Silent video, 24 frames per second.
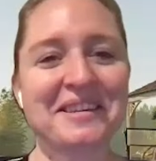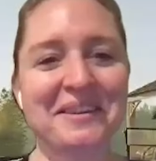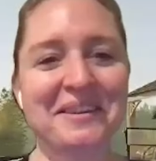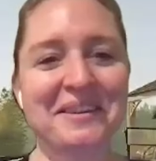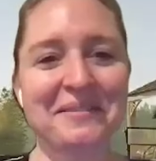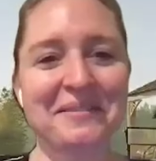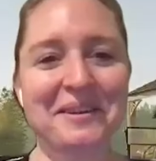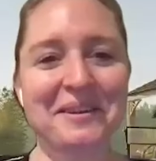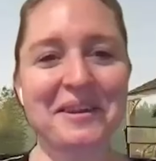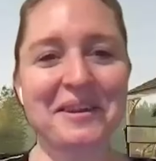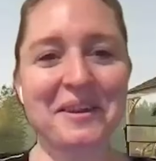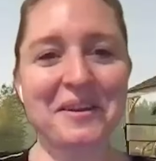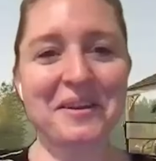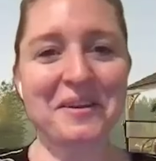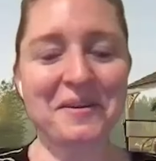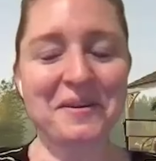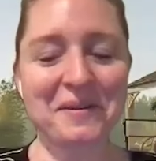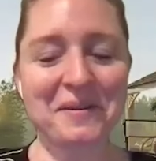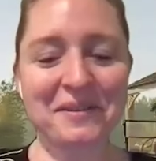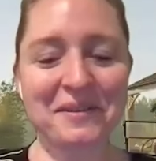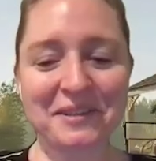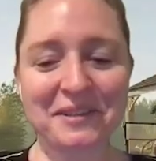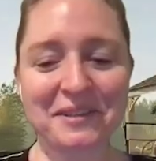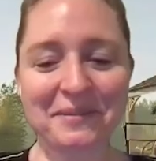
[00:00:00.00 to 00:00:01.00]
Cute,
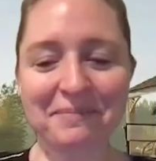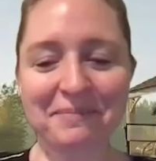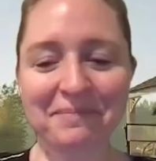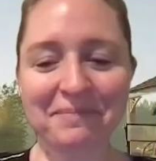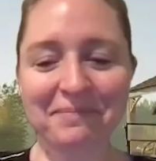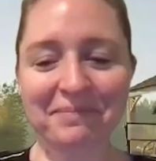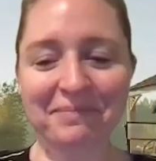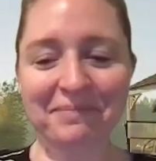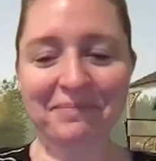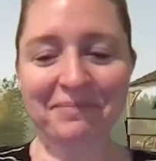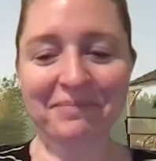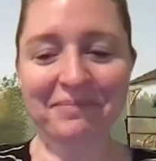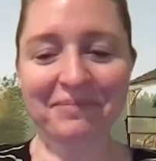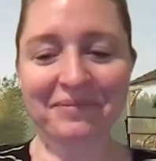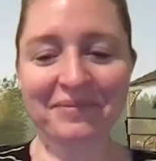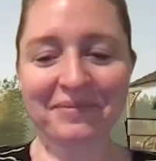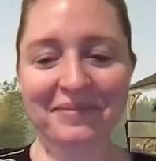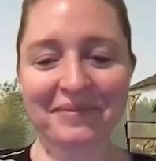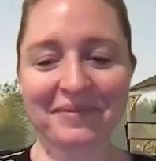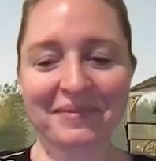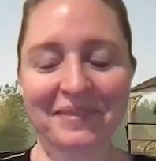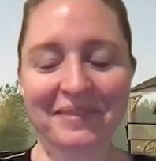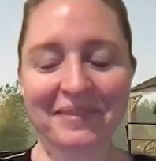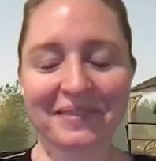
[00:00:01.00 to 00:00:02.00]
cute.
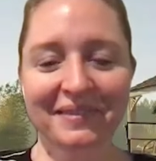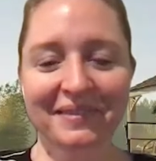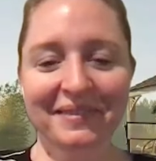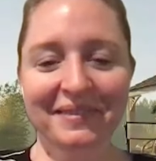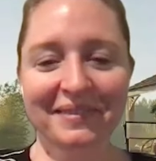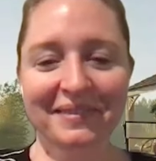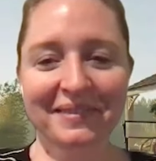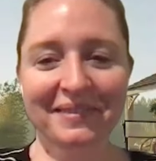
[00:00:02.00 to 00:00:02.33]
And uh,